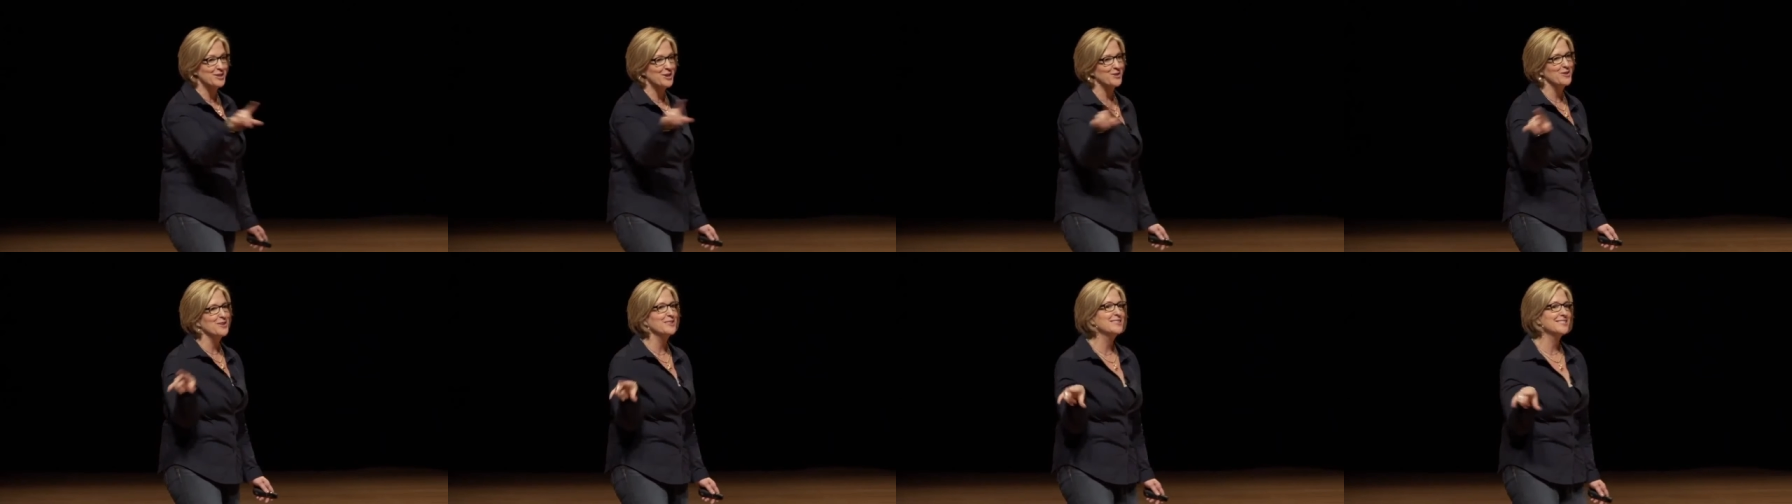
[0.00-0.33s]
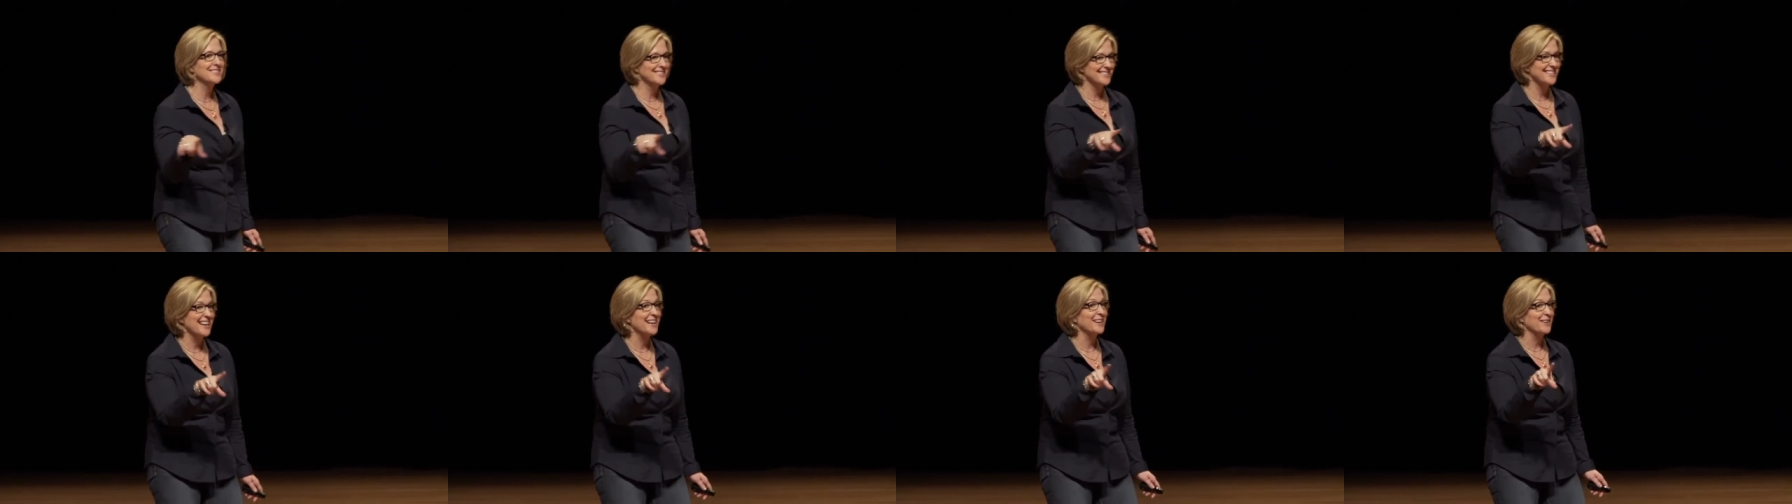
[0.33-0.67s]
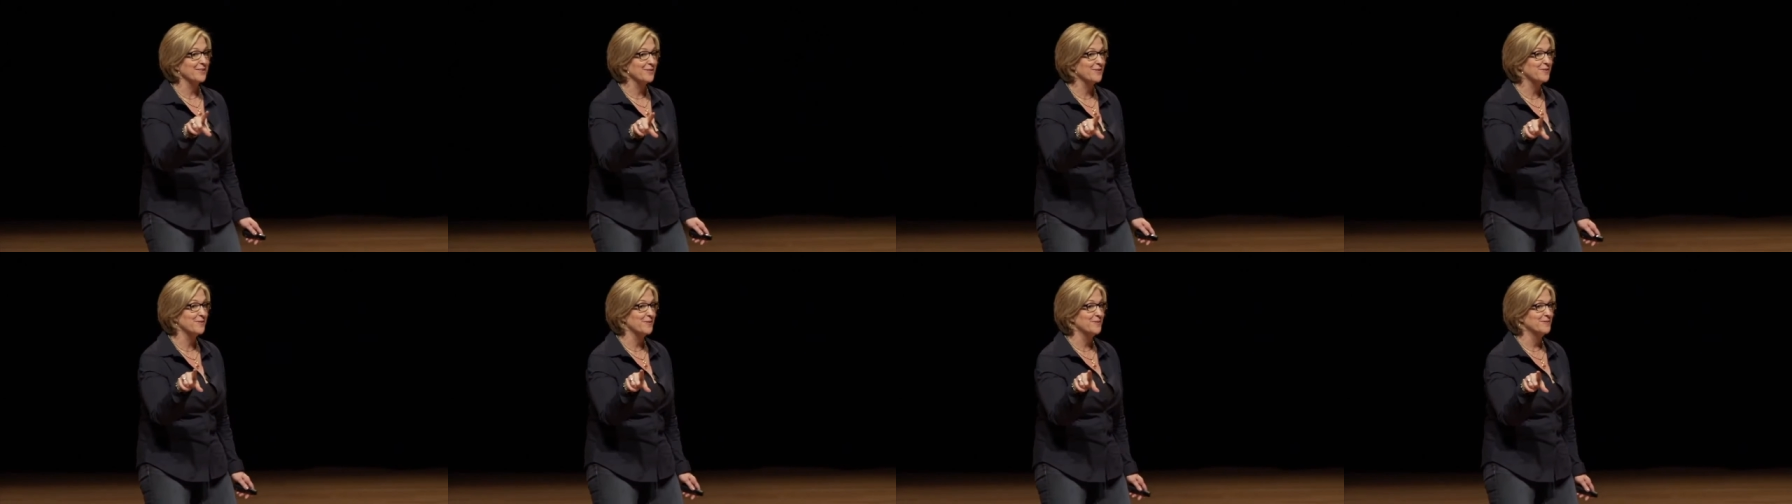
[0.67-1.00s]
to know that this is
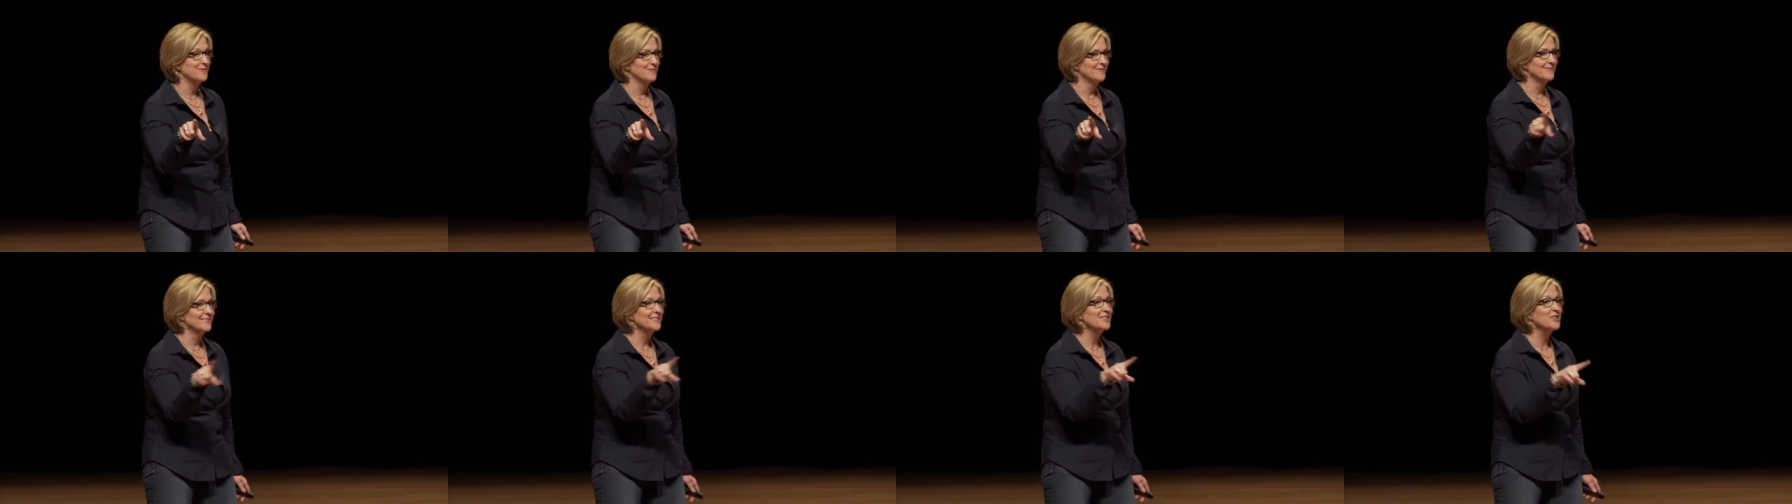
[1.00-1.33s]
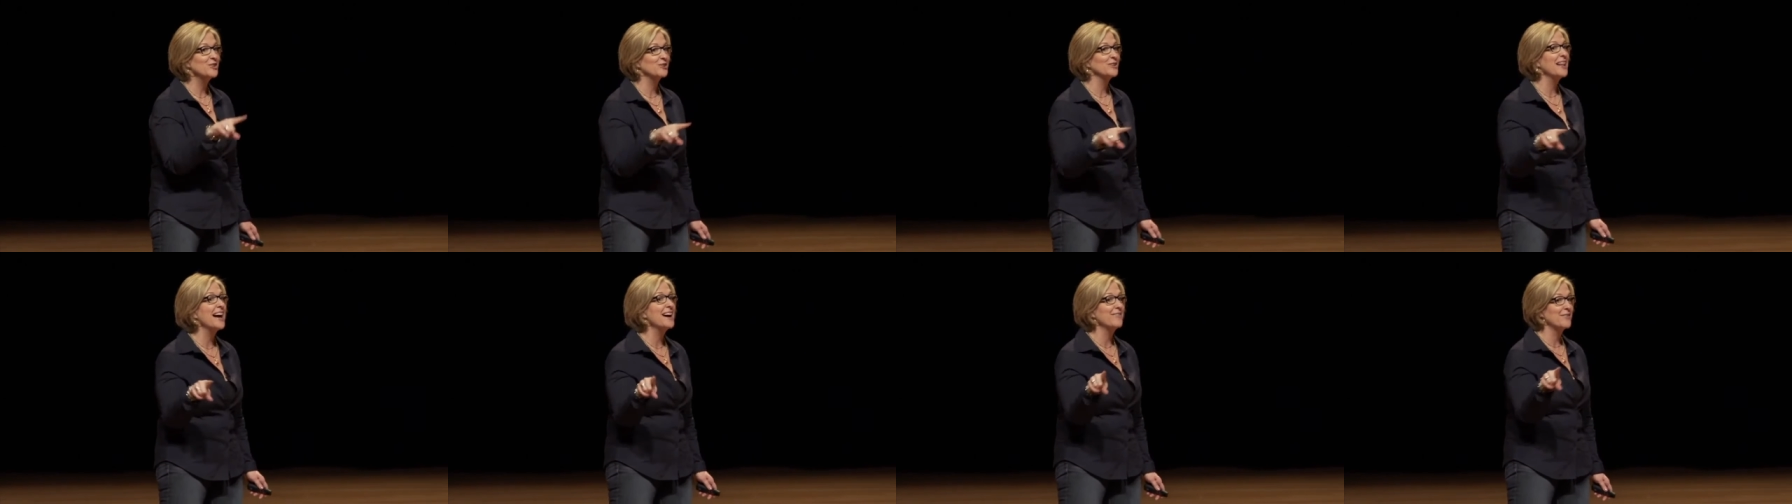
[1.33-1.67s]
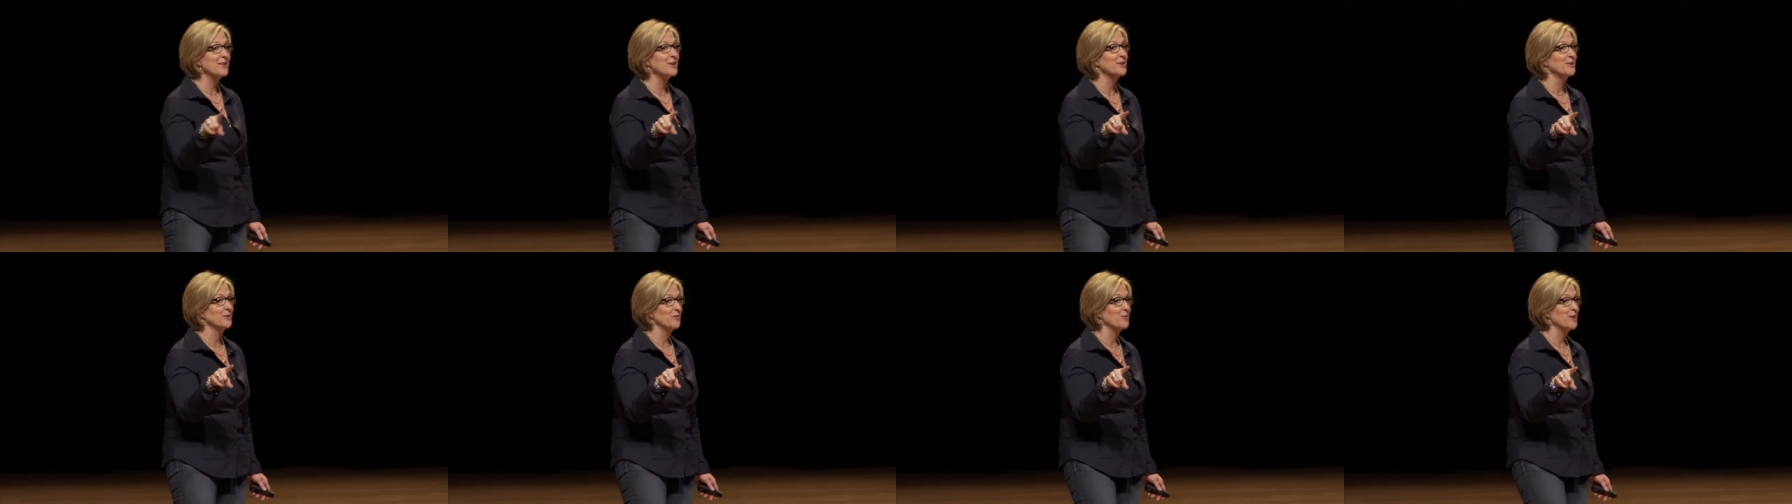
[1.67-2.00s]
like you're
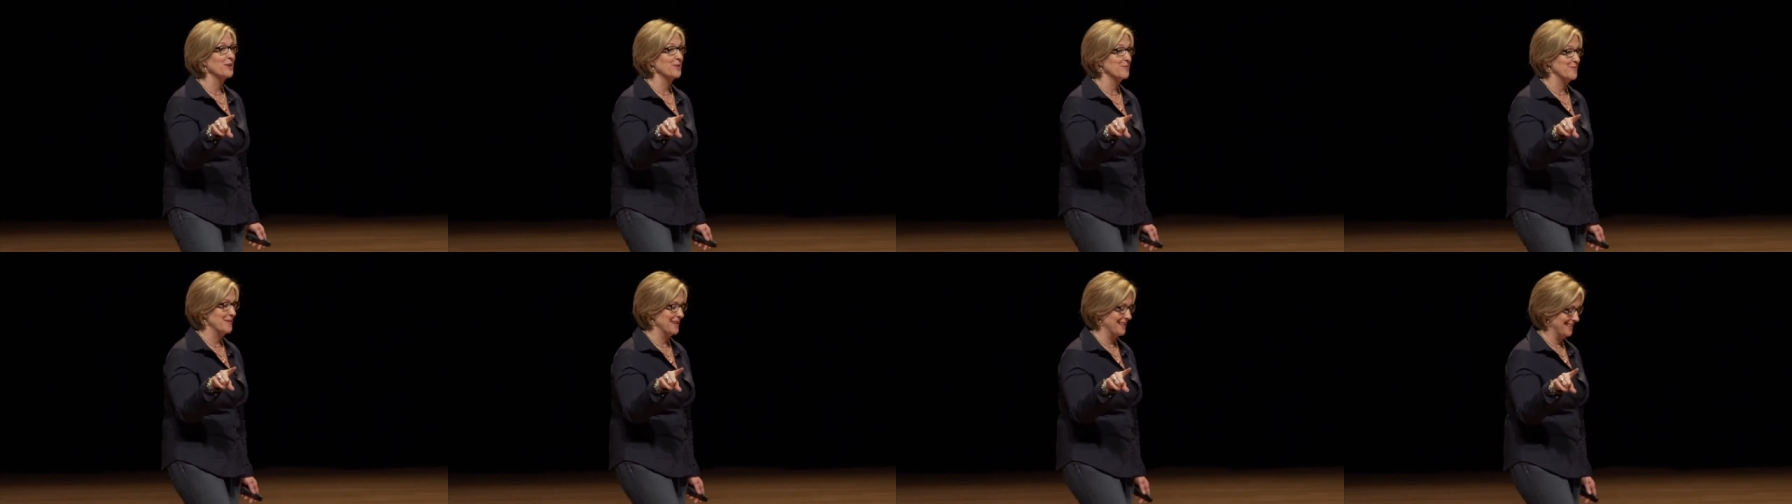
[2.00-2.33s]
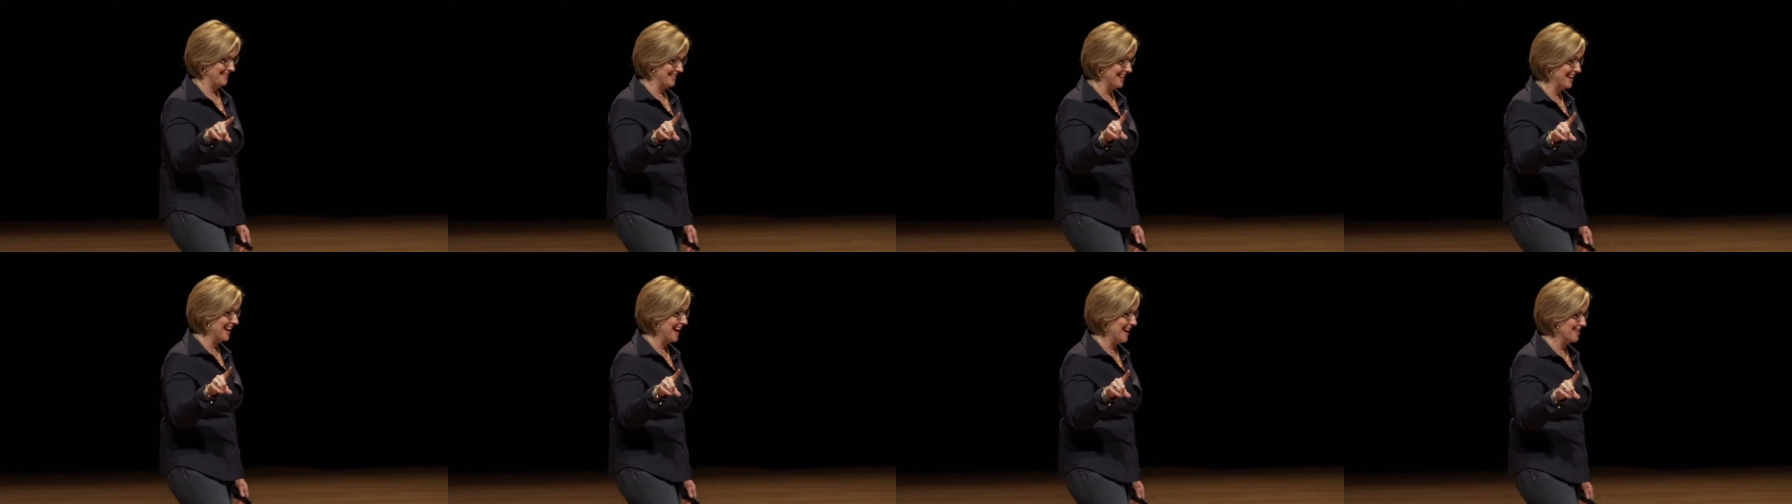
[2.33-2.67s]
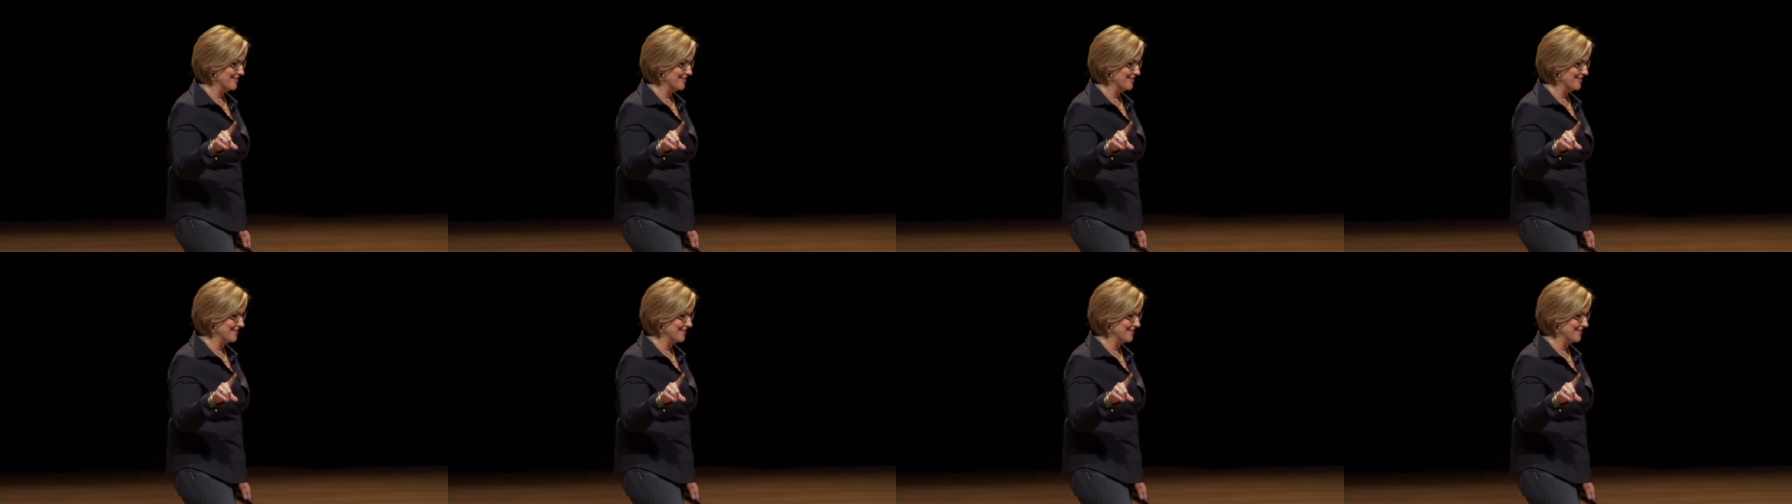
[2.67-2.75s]
laughing with me, not